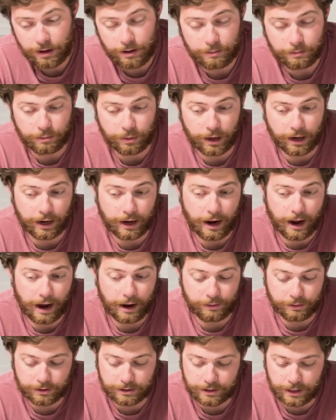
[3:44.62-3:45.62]
But I
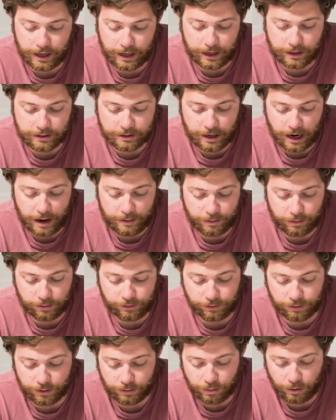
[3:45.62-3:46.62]
would say it's comparable
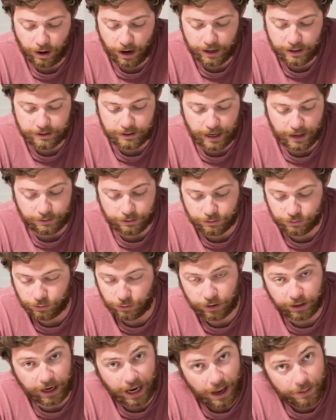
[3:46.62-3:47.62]
for the price. I was
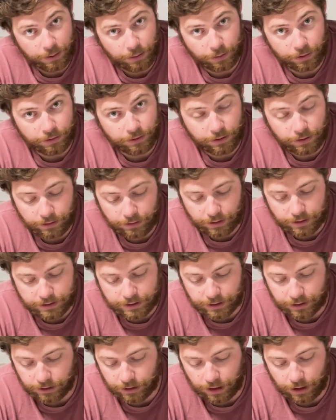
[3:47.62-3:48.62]
really happy with it. It's
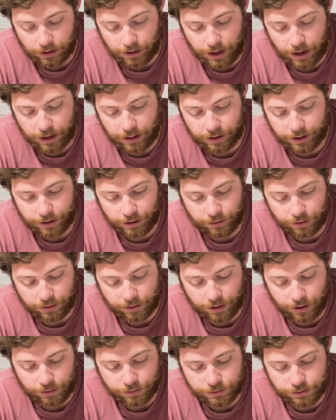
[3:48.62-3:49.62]
gonna look a lot cleaner than
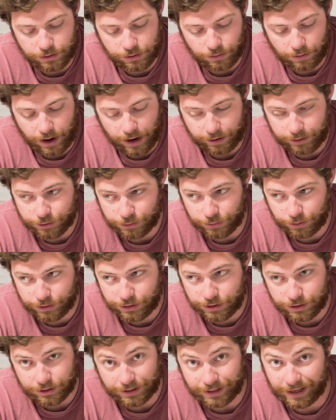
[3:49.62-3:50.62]
the old school rocker
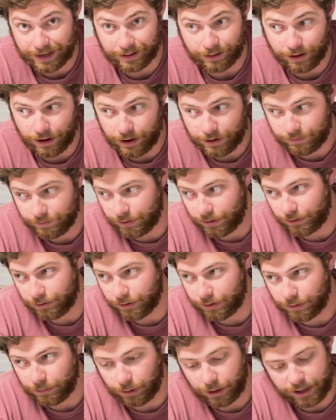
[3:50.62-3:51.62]
switches that I love that are in
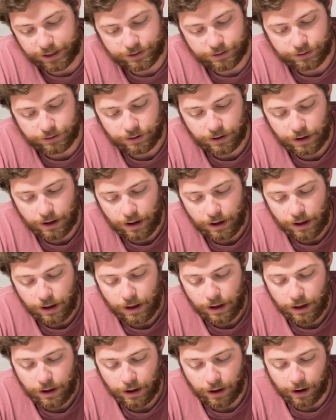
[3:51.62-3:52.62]
the Blazer.
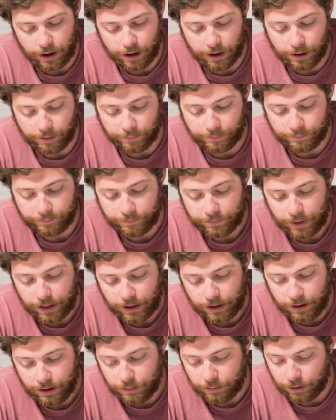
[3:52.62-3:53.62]

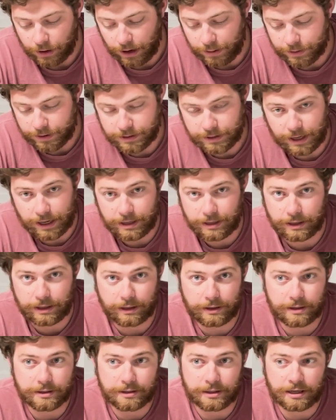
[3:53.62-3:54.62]
But I'm excited to get
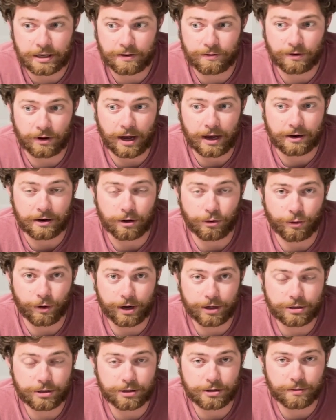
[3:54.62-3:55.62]
this in. If you got any
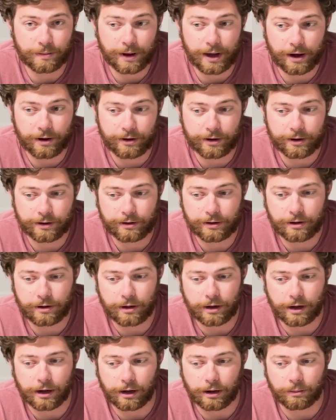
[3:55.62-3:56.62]
questions about it,
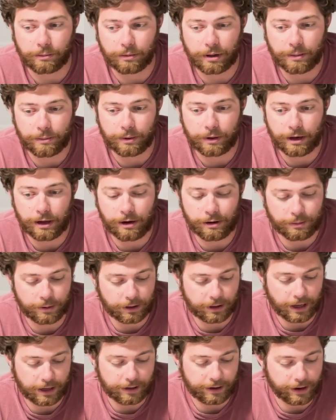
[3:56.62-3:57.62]
let me know. I'll be
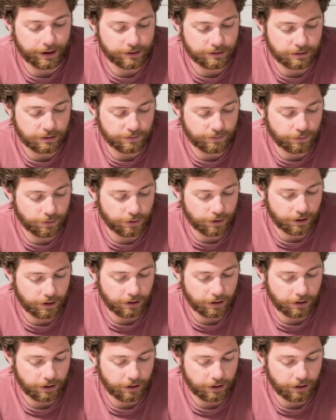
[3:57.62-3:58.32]
glad to answer them for you.